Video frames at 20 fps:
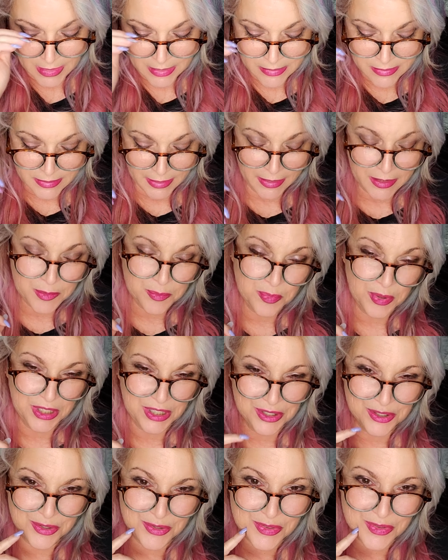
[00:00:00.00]
2
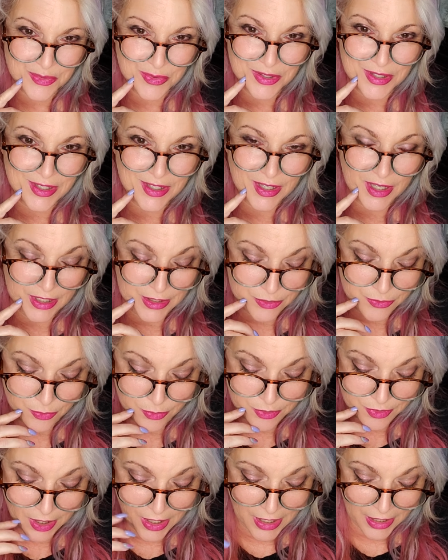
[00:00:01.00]
Peter 3, 8
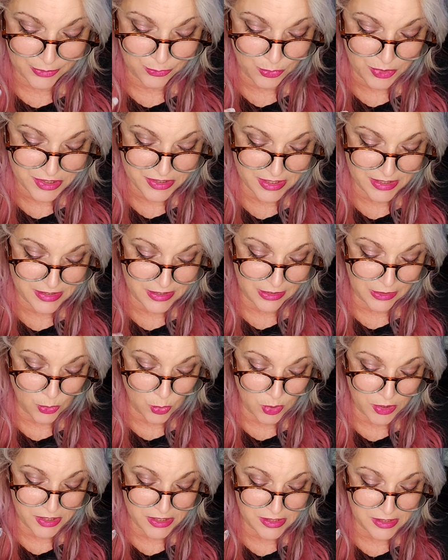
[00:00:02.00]
through 9, where it says, The
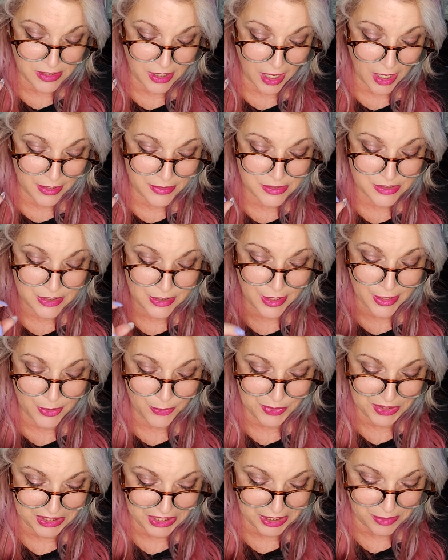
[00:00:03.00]
Lord is not slow
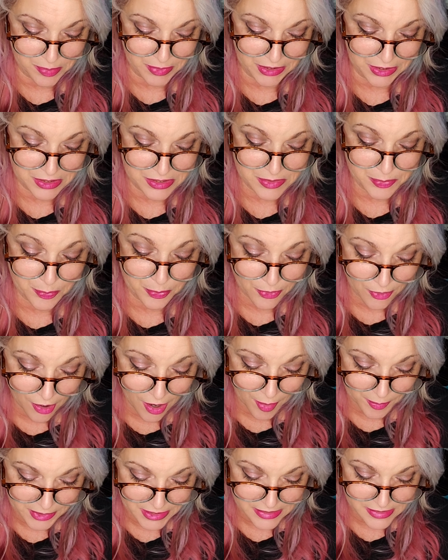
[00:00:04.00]
in keeping his
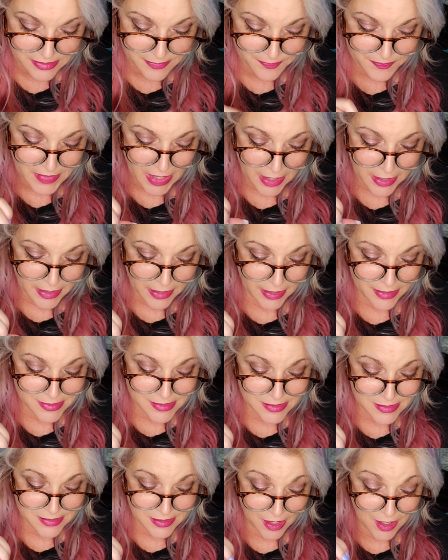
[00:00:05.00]
promise,
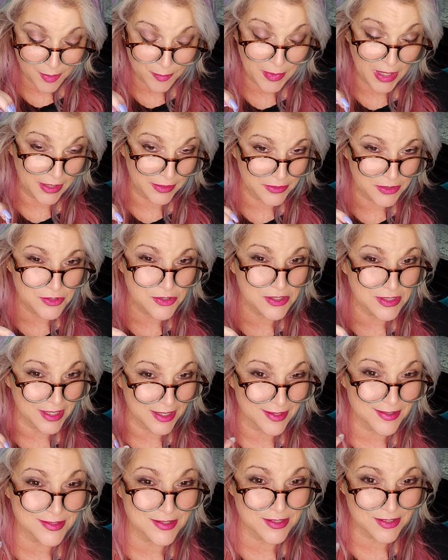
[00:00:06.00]
as some
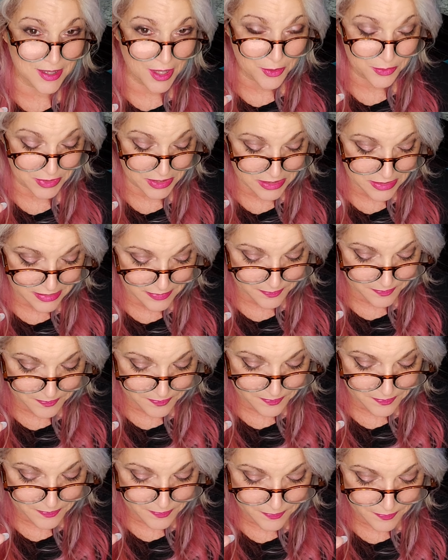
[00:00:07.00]
understand slowness
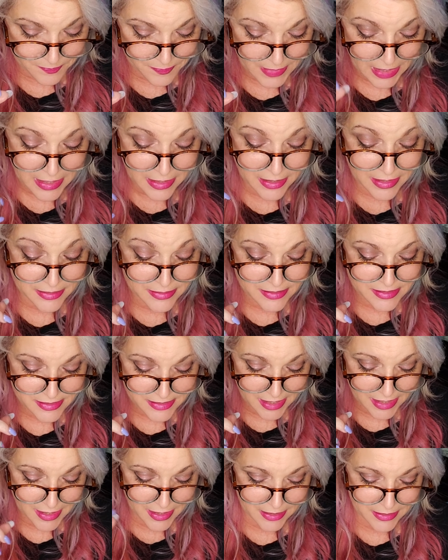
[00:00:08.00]

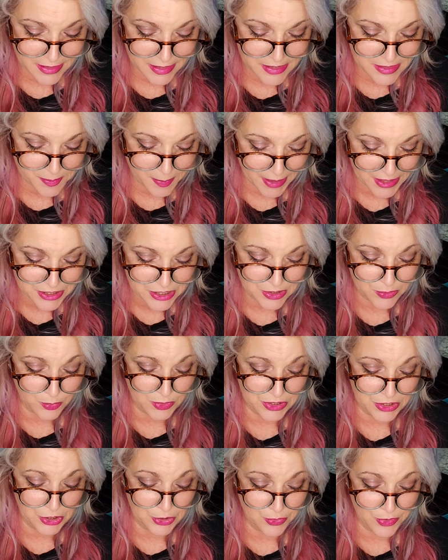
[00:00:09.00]
Instead, he's patient
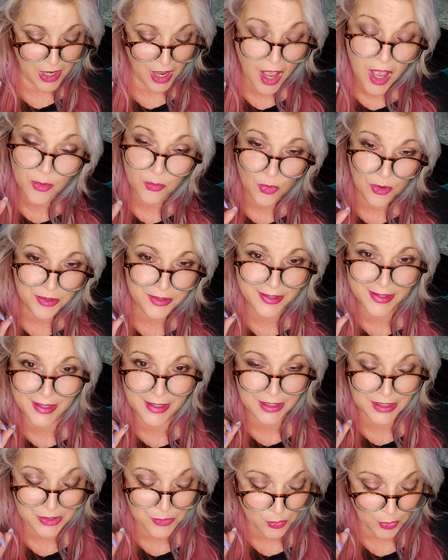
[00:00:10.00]
with you, not wanting
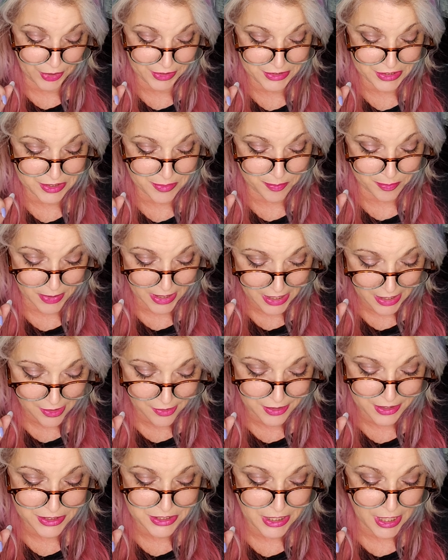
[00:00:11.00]
anyone to
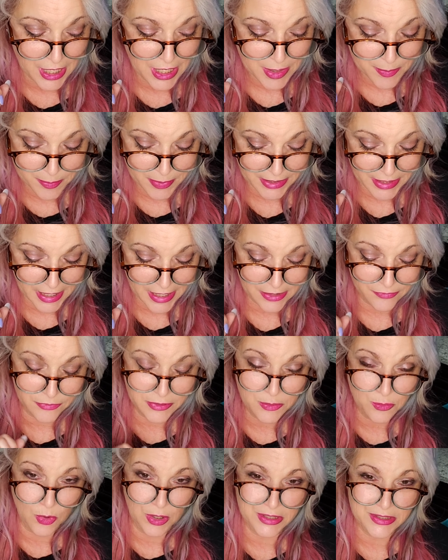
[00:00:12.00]
perish, but
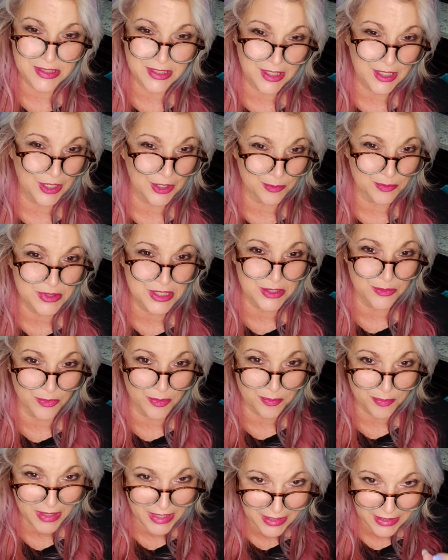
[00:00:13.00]
everyone to come to
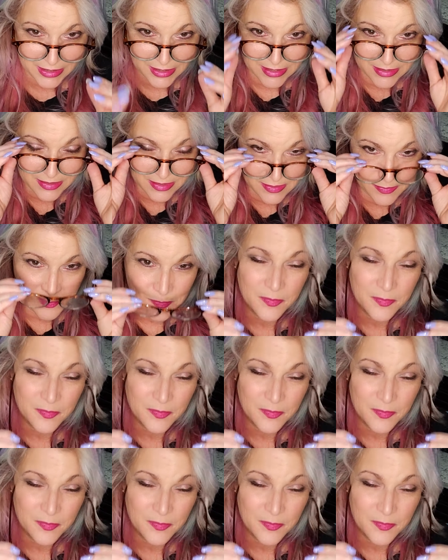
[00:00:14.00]
repentance.